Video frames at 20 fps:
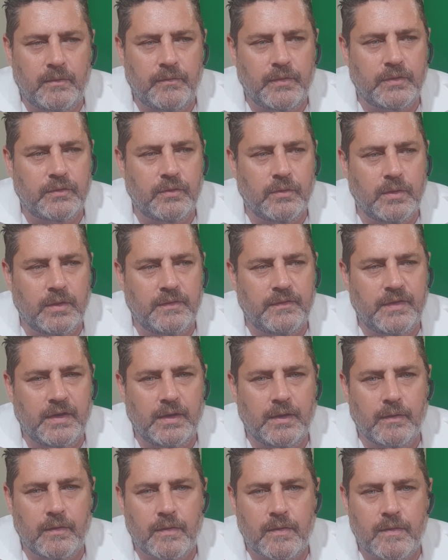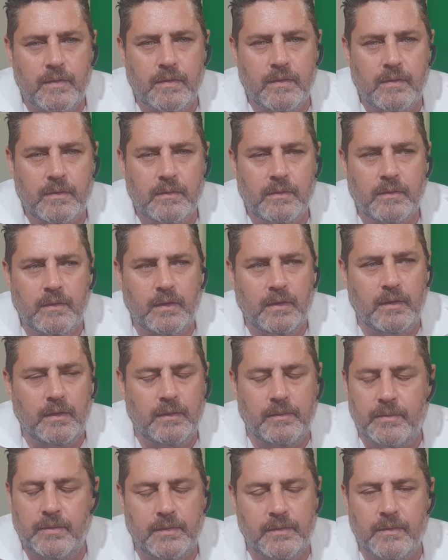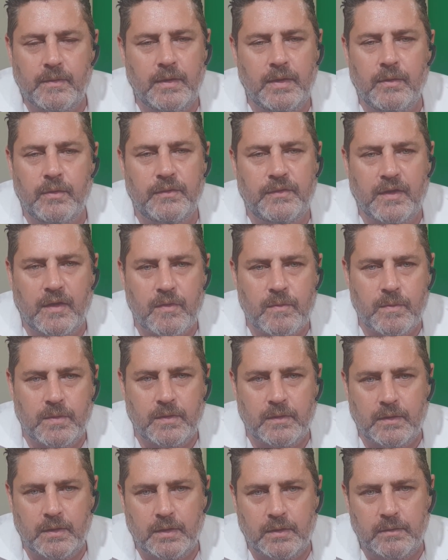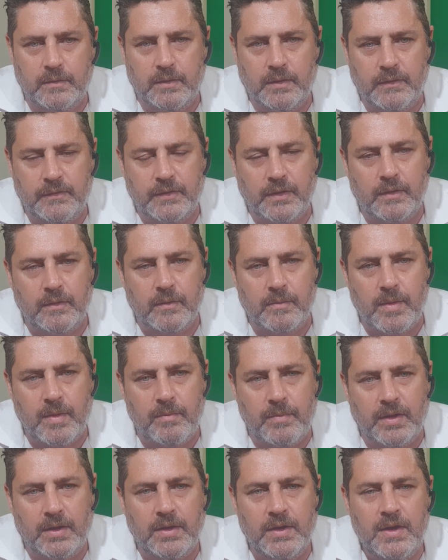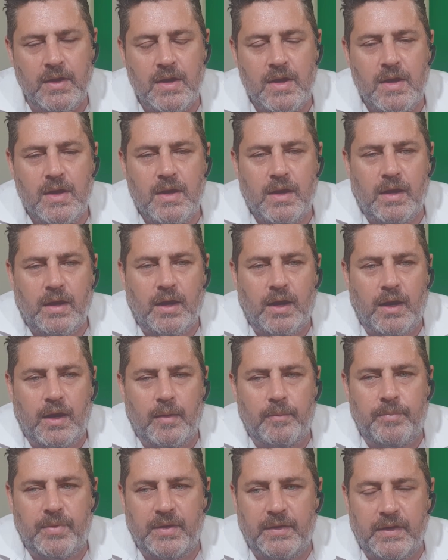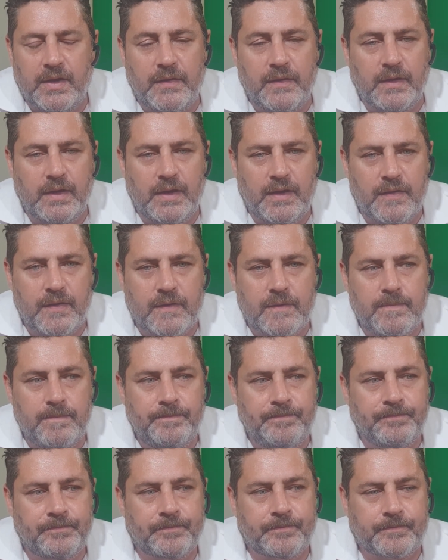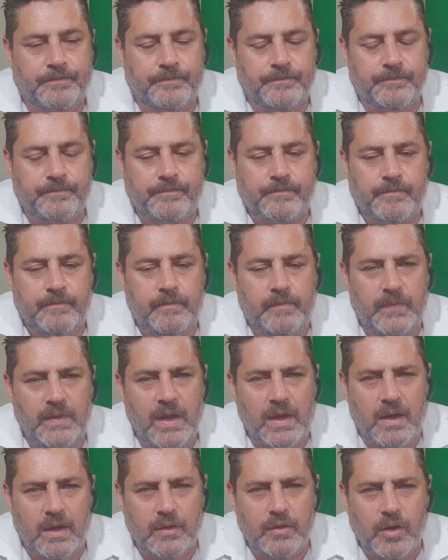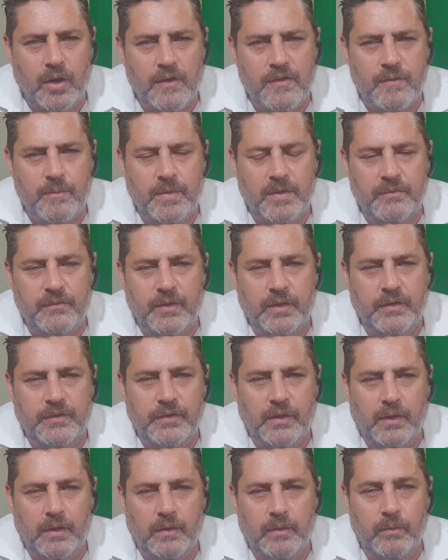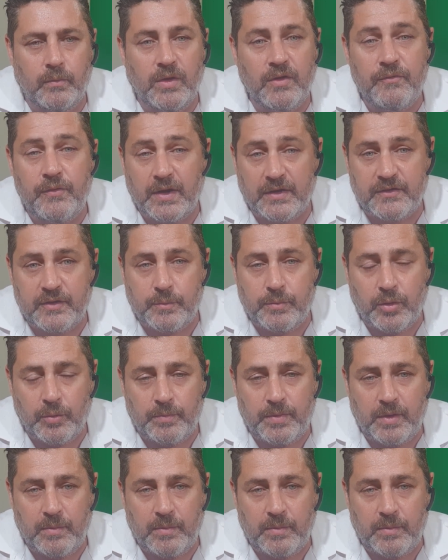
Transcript: Victorian towns. Irritates me that I don't remember. But nonetheless, guys have been very tolerant. We've actually put